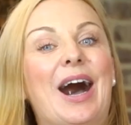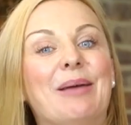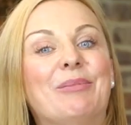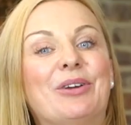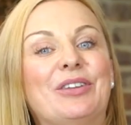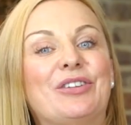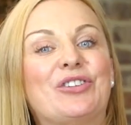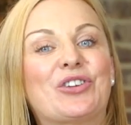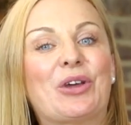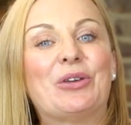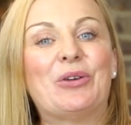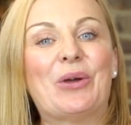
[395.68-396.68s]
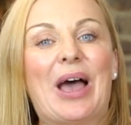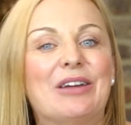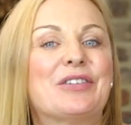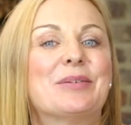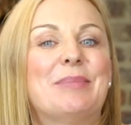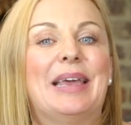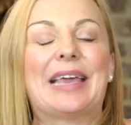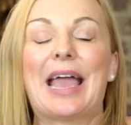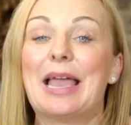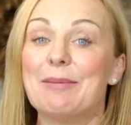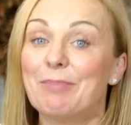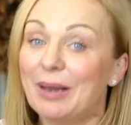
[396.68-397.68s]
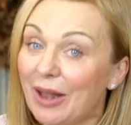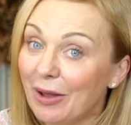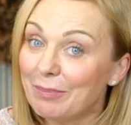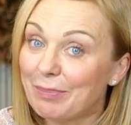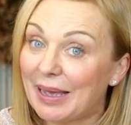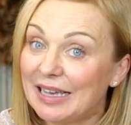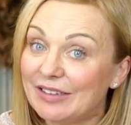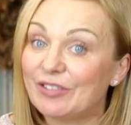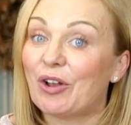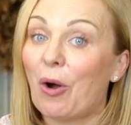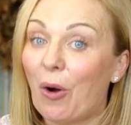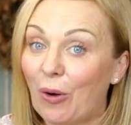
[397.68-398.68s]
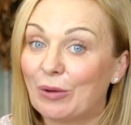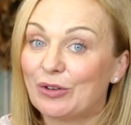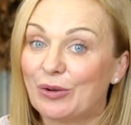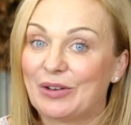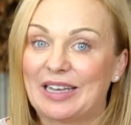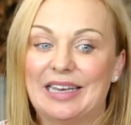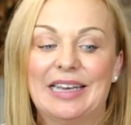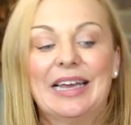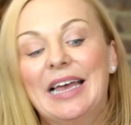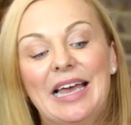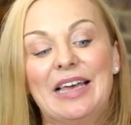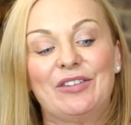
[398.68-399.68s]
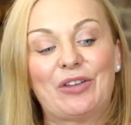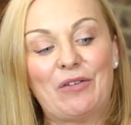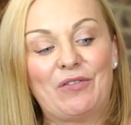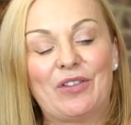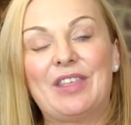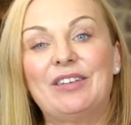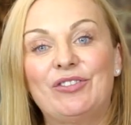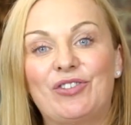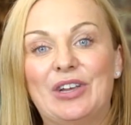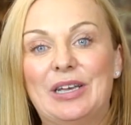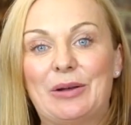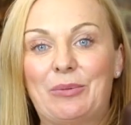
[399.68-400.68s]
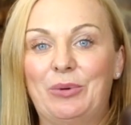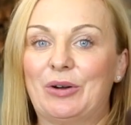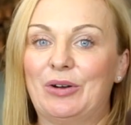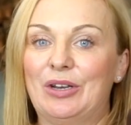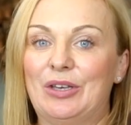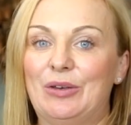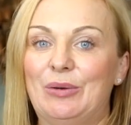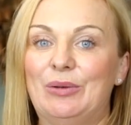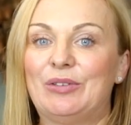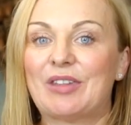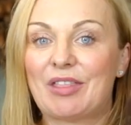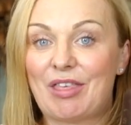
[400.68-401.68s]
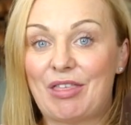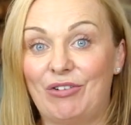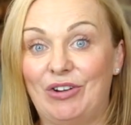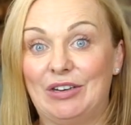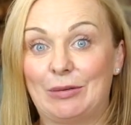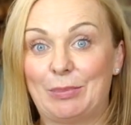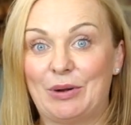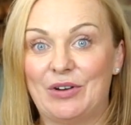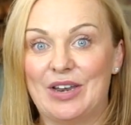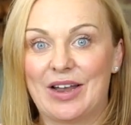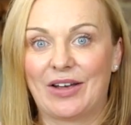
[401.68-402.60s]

I'm going to show you how to make a plant-based hot toddy. So for this drink, we're going to use the Three Spirit